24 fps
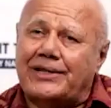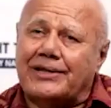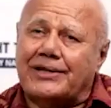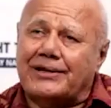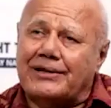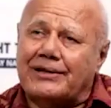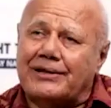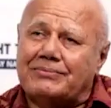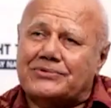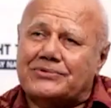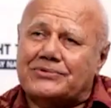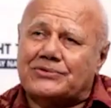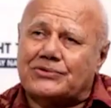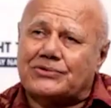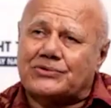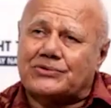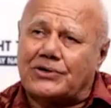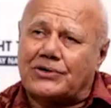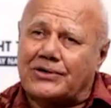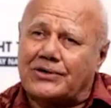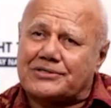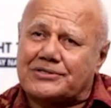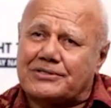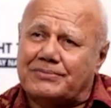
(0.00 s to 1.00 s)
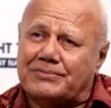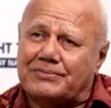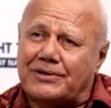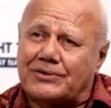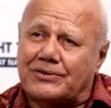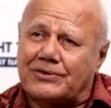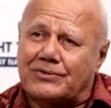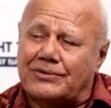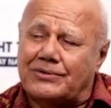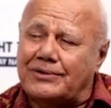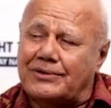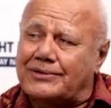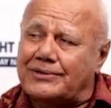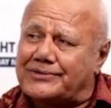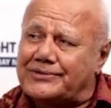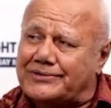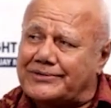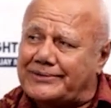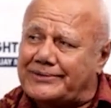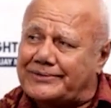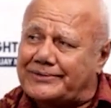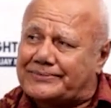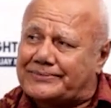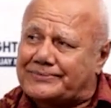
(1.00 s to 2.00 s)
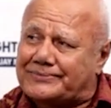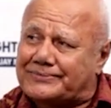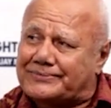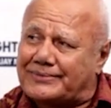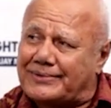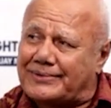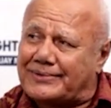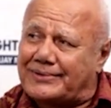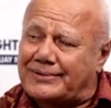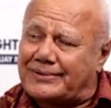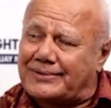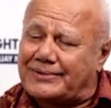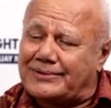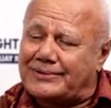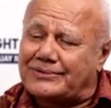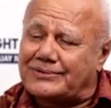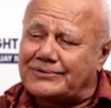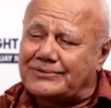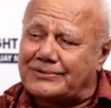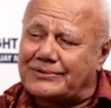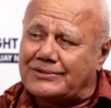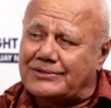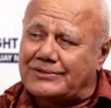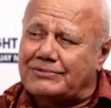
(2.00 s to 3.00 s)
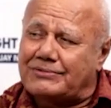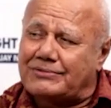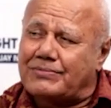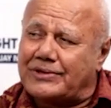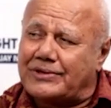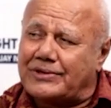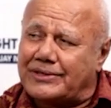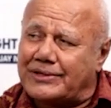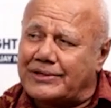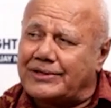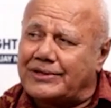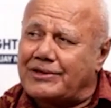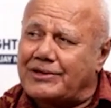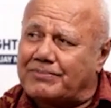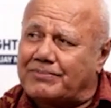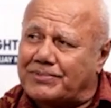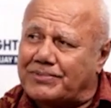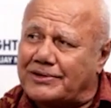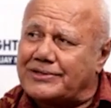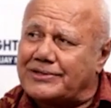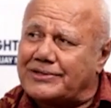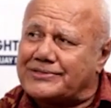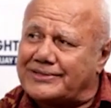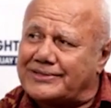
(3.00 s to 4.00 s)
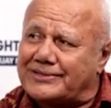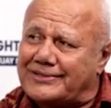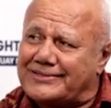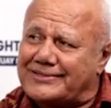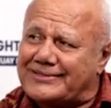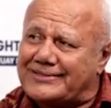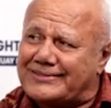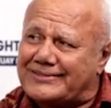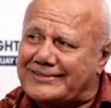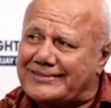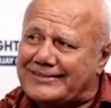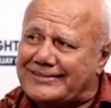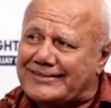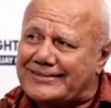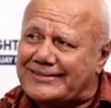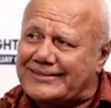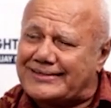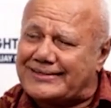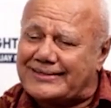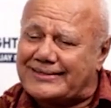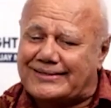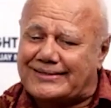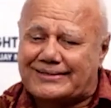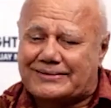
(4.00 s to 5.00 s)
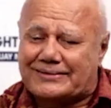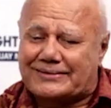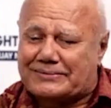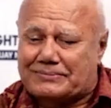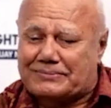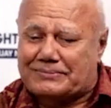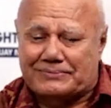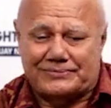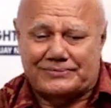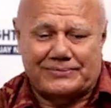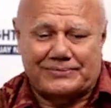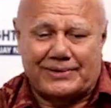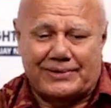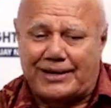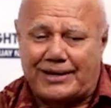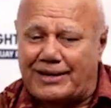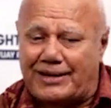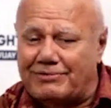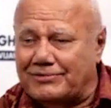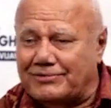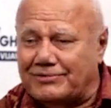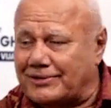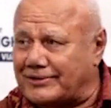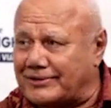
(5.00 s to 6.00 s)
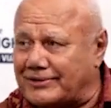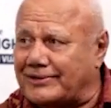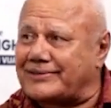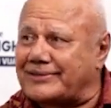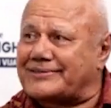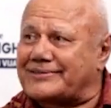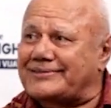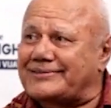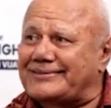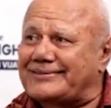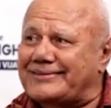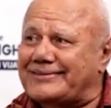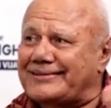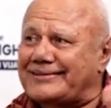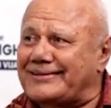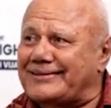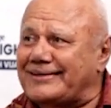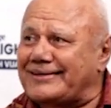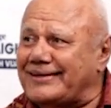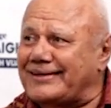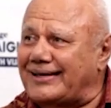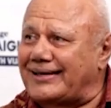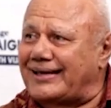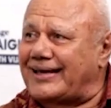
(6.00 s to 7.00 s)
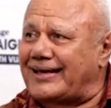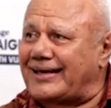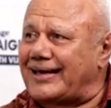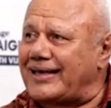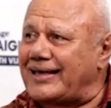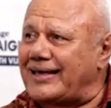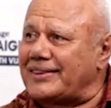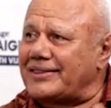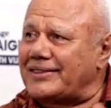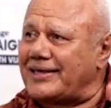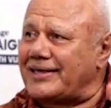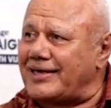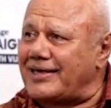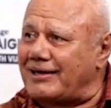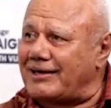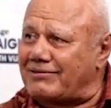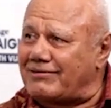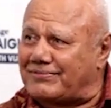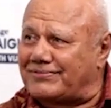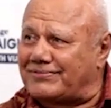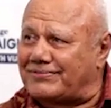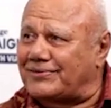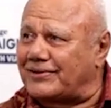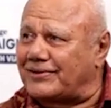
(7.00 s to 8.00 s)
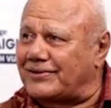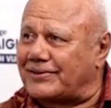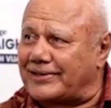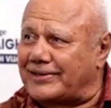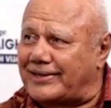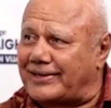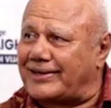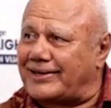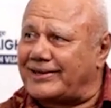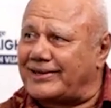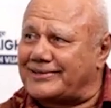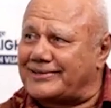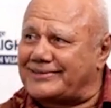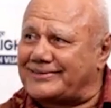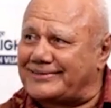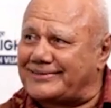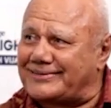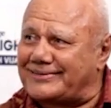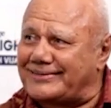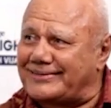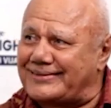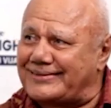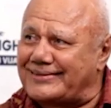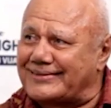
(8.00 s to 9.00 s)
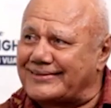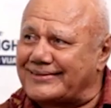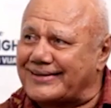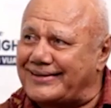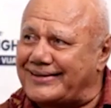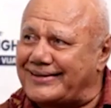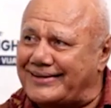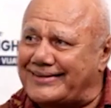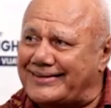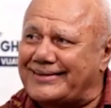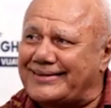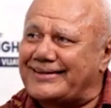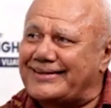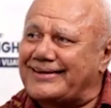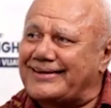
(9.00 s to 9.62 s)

it comes to talks about coalition, you, you bring in your policies. Um, I have all these, and they have all theirs. Okay?